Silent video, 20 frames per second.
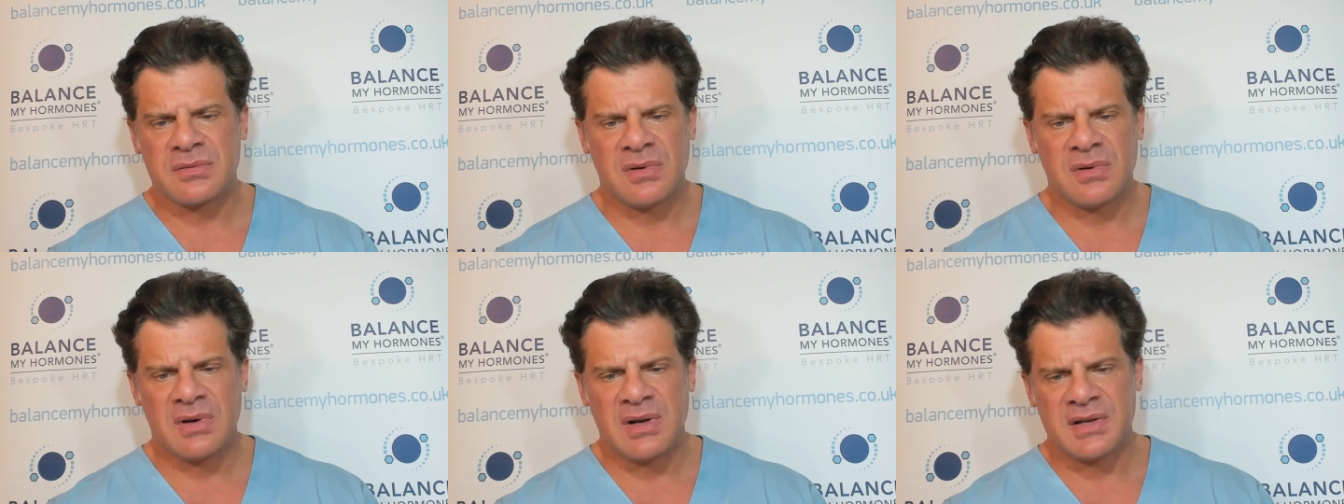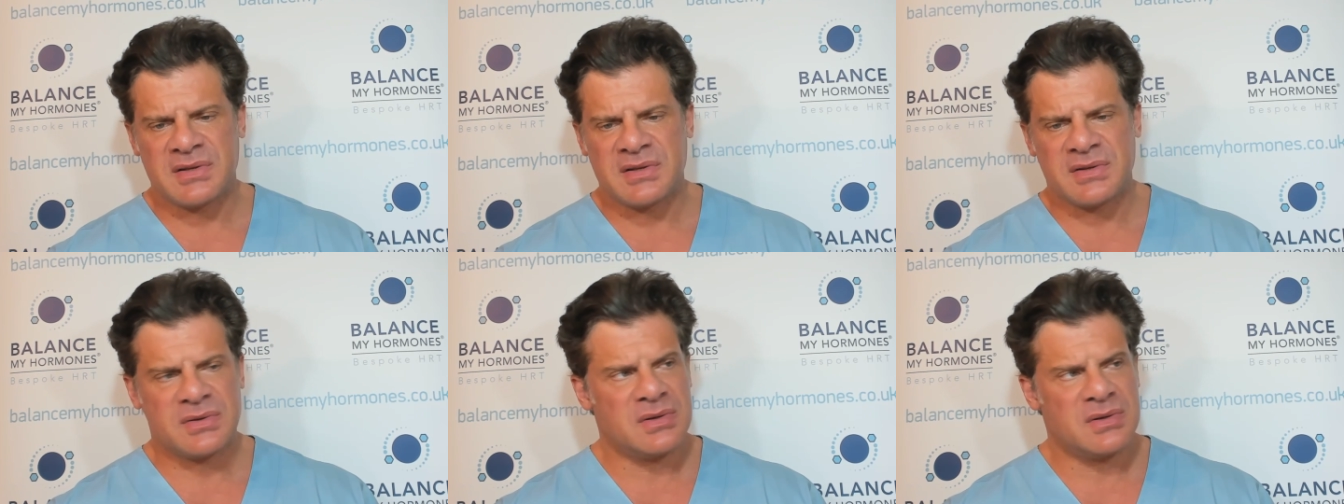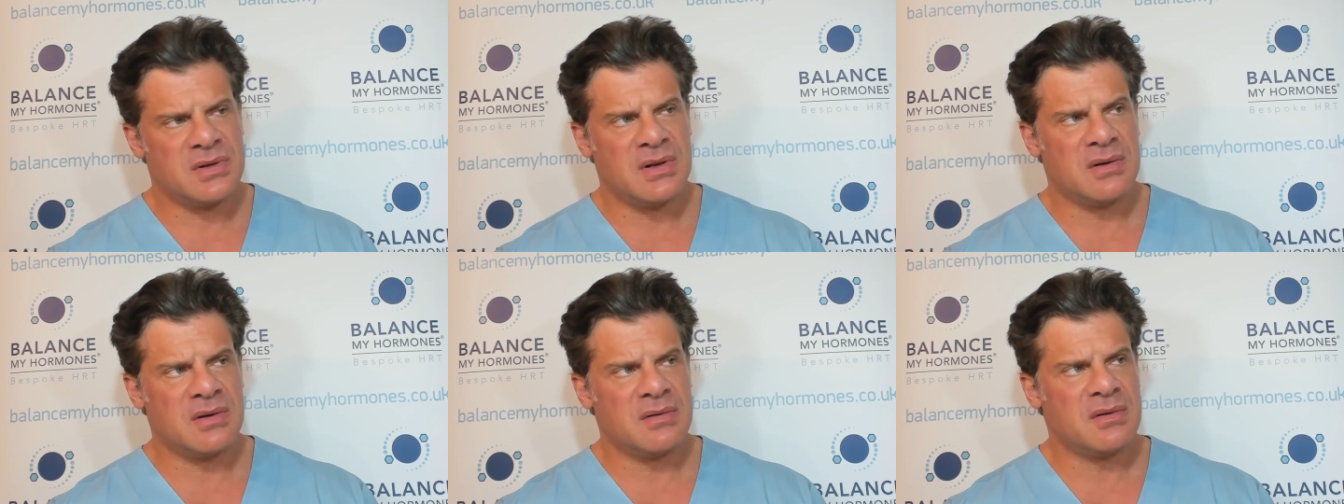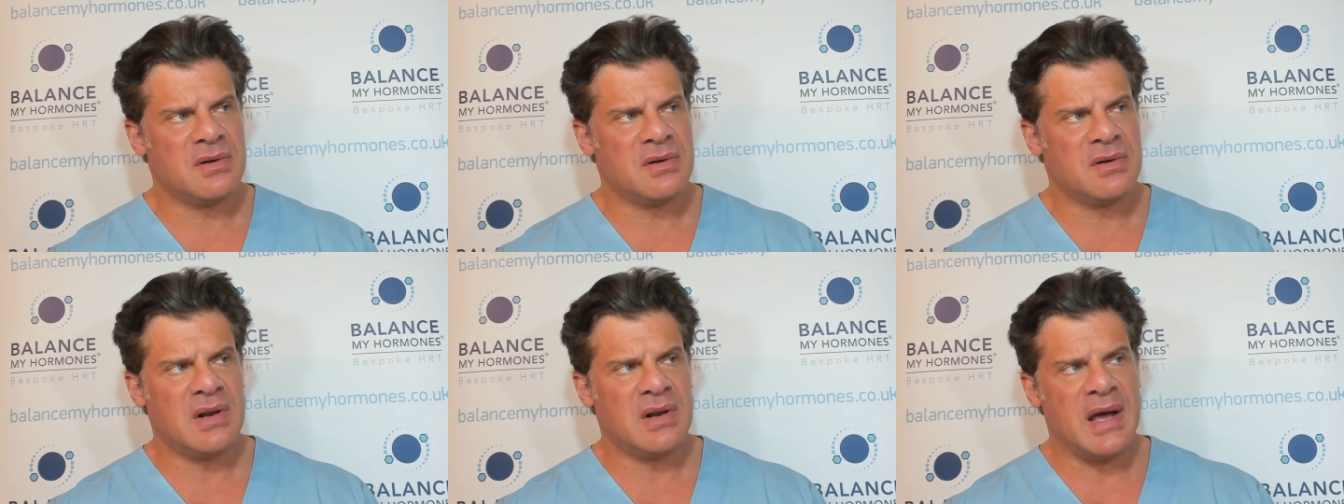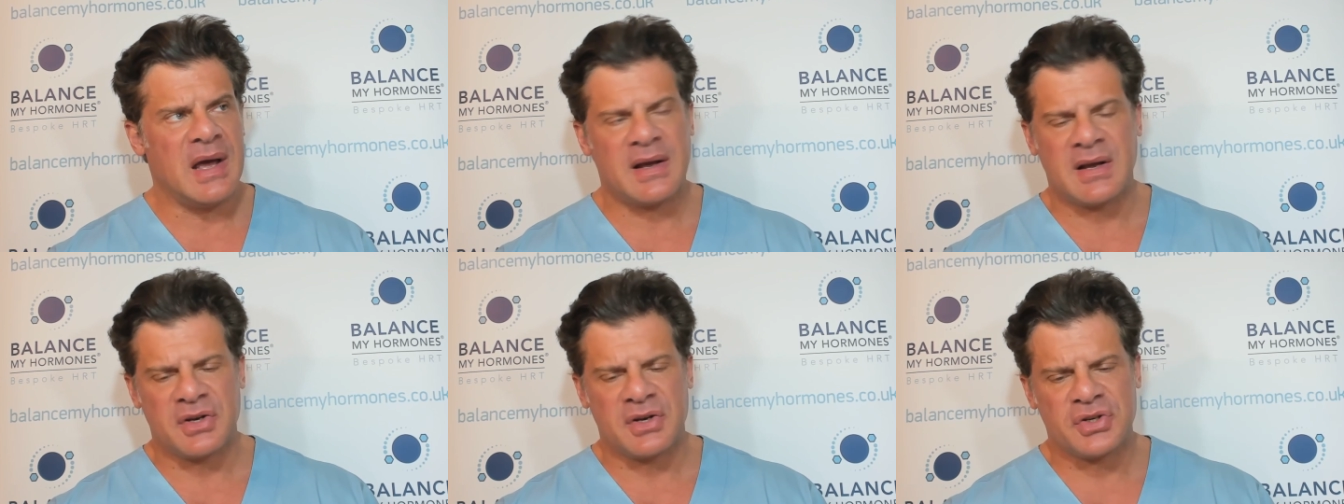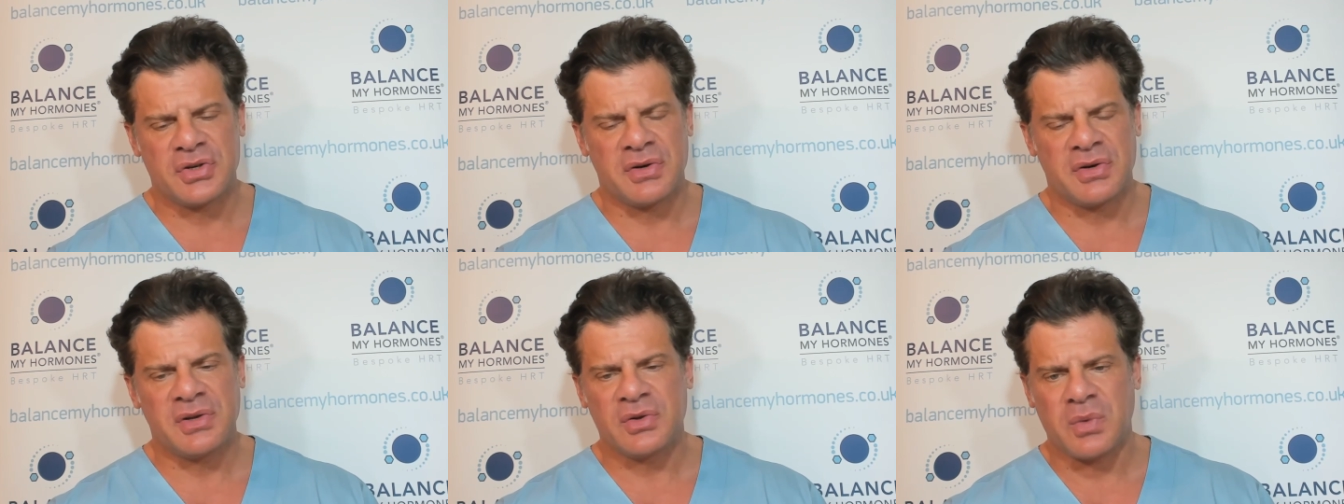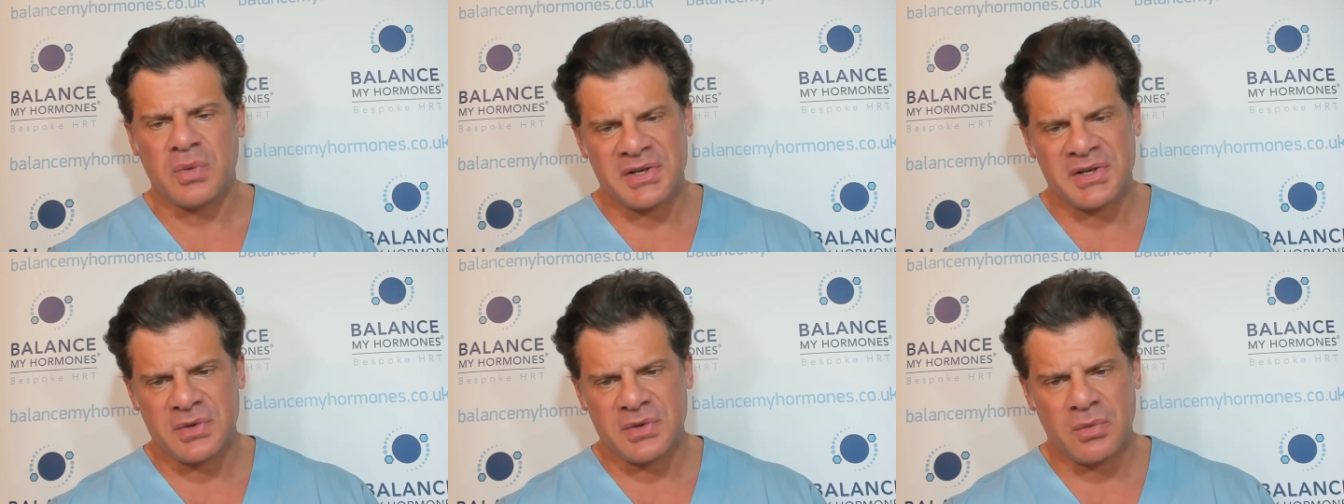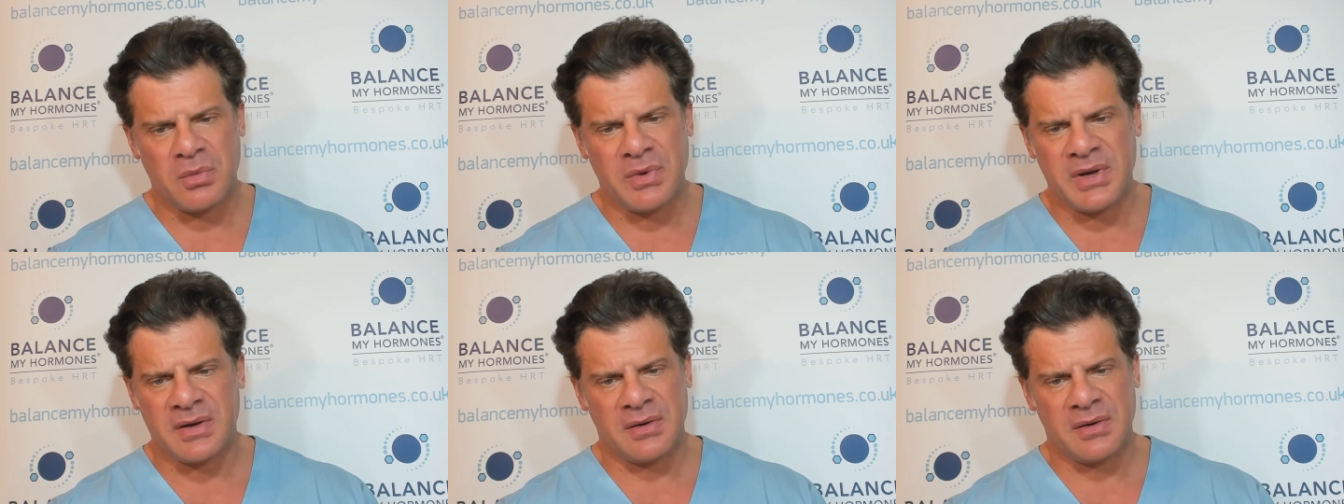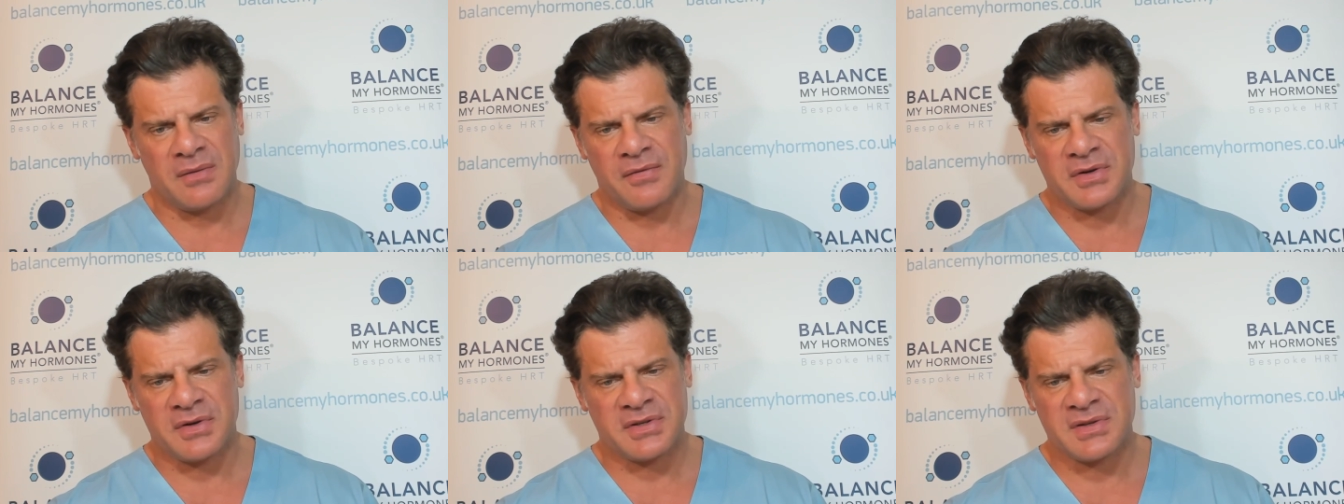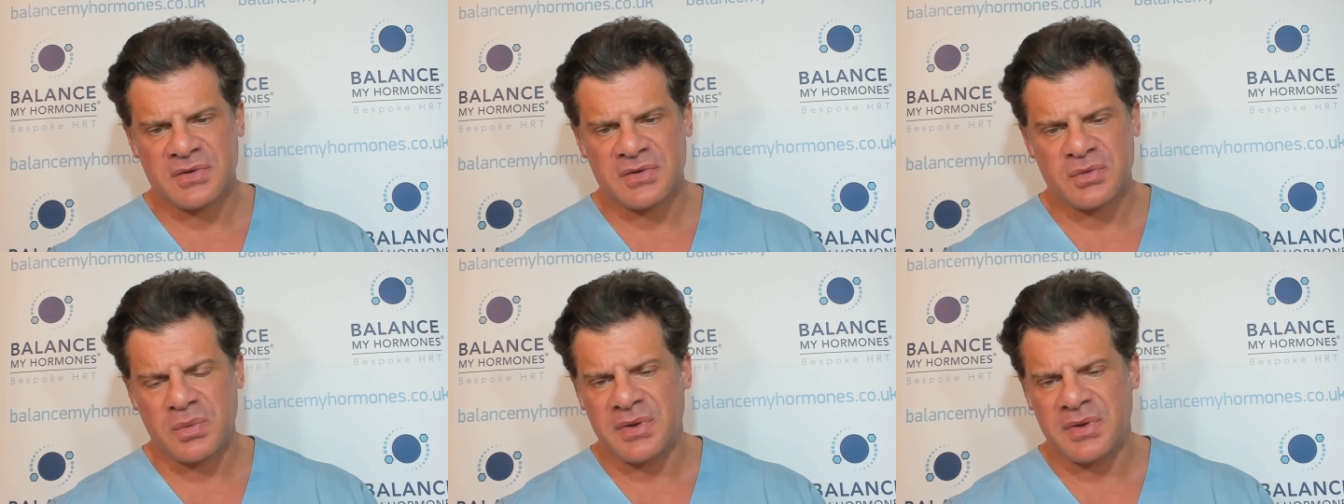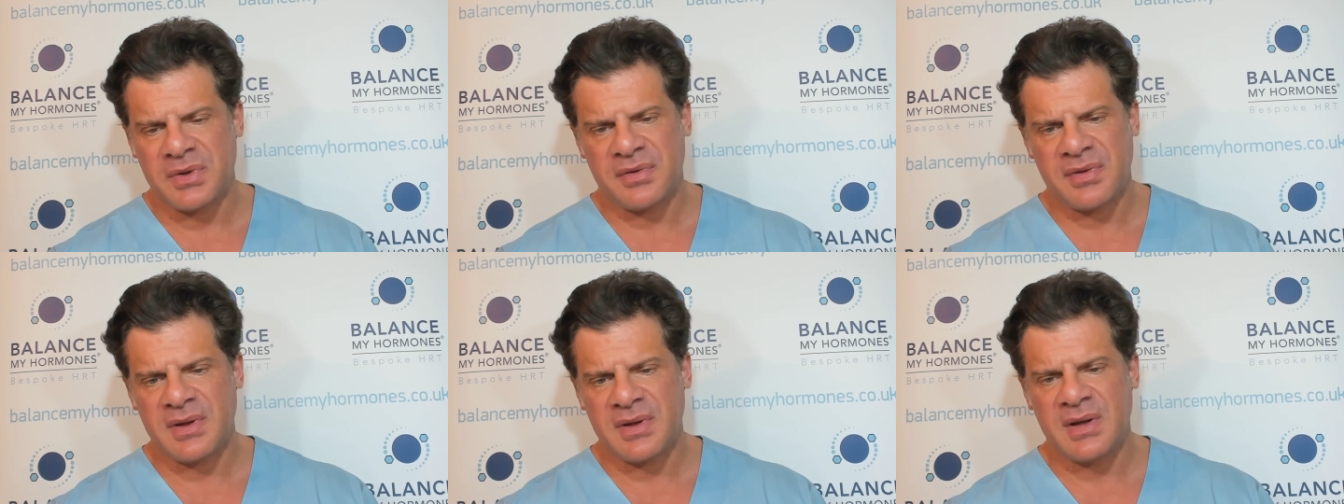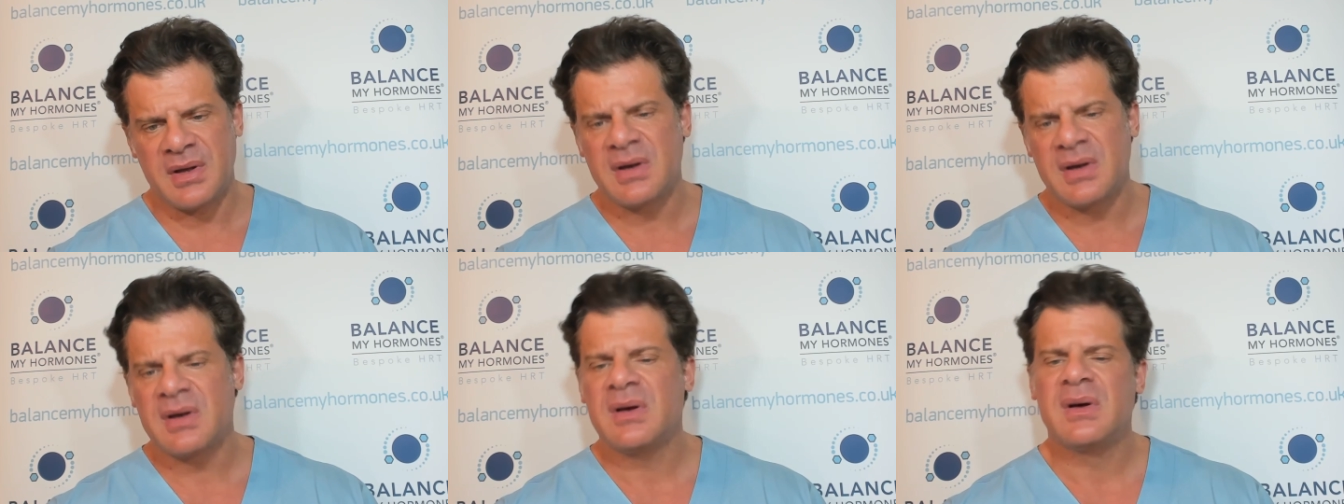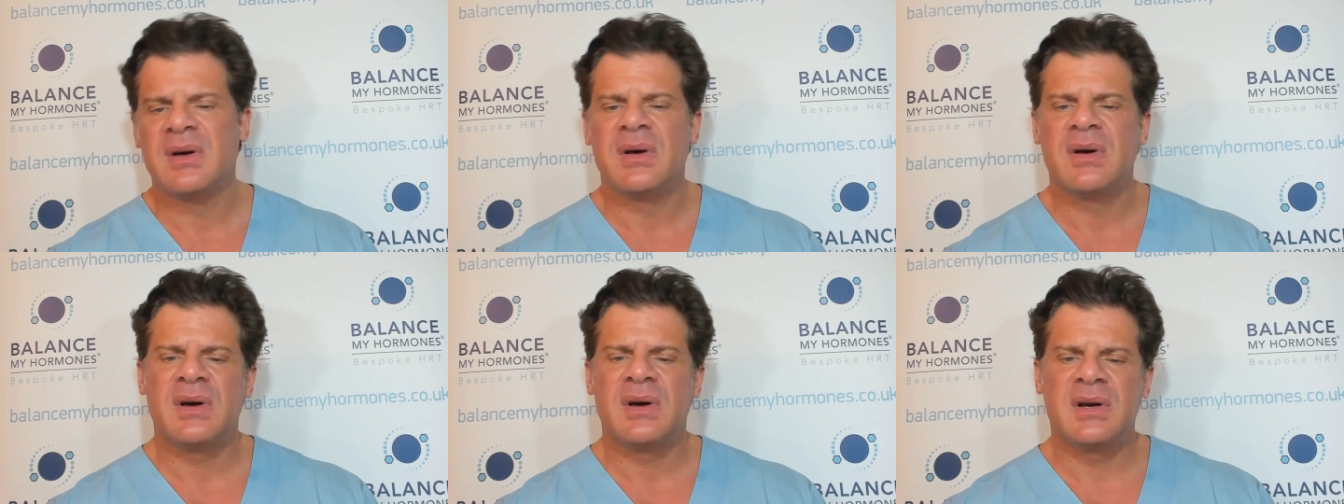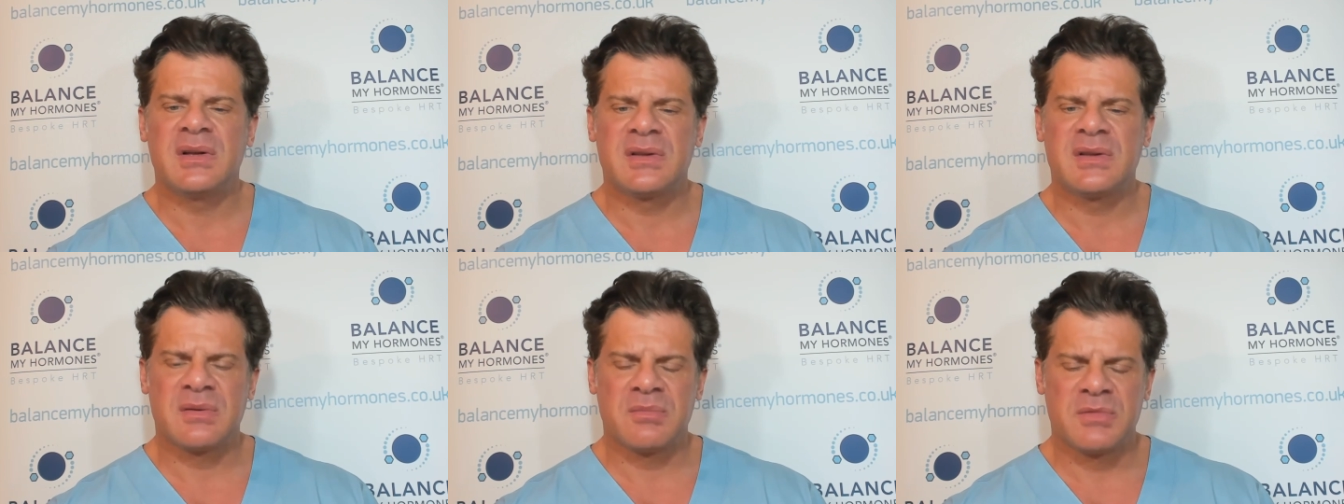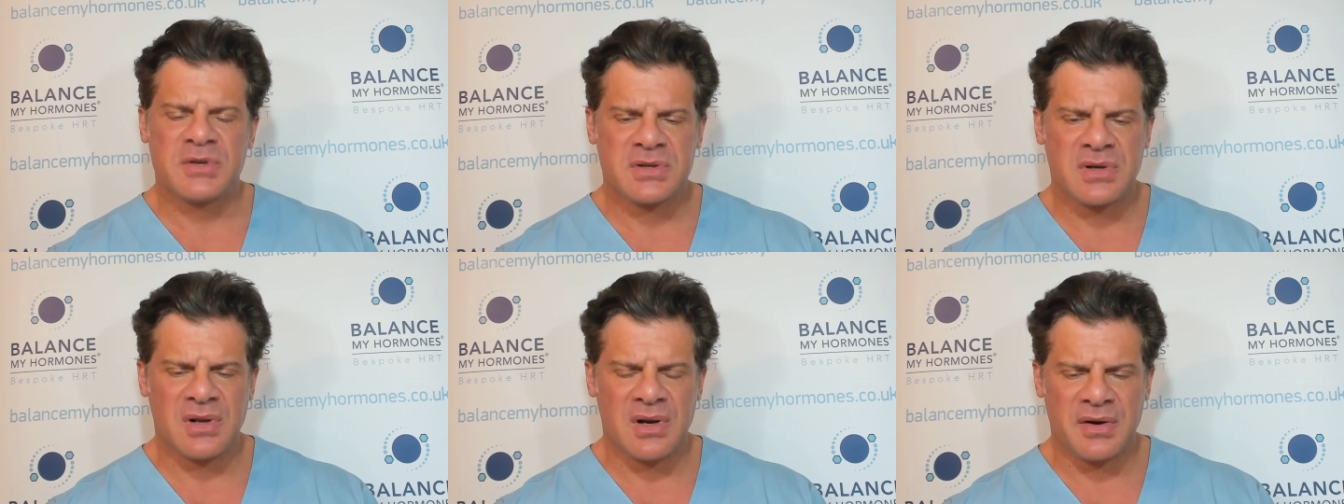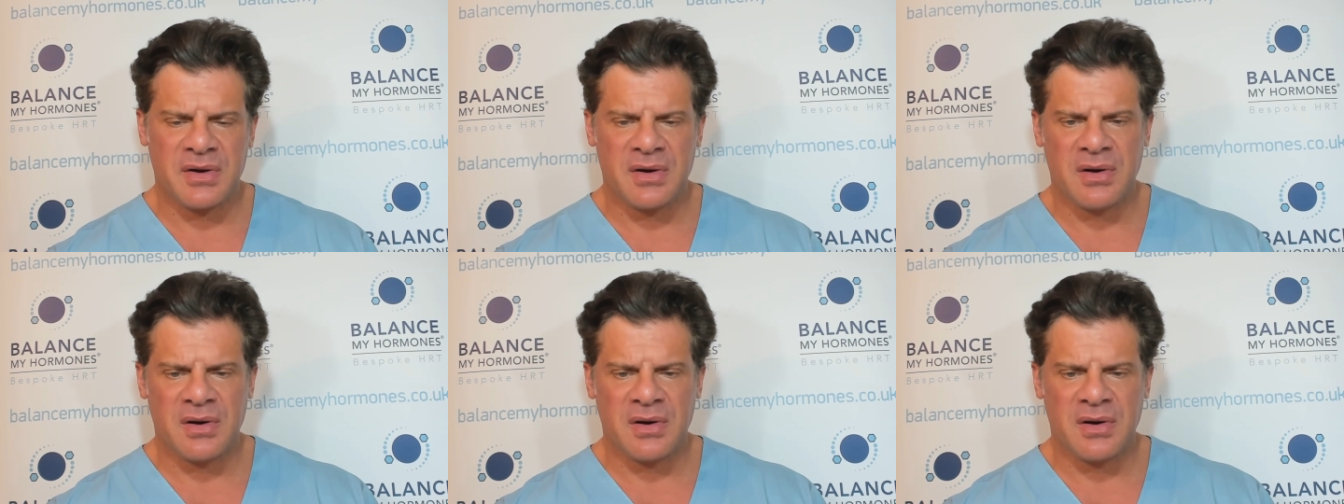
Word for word: let's uh, like shooting twice a week, for instance, with uh, intramuscular, you